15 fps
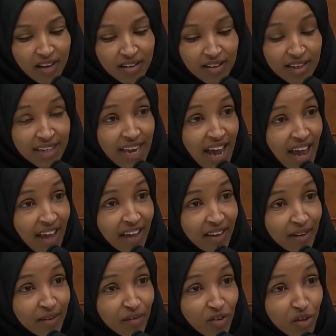
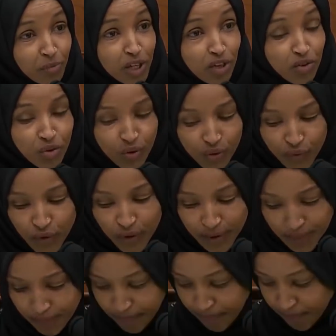today to be truthful.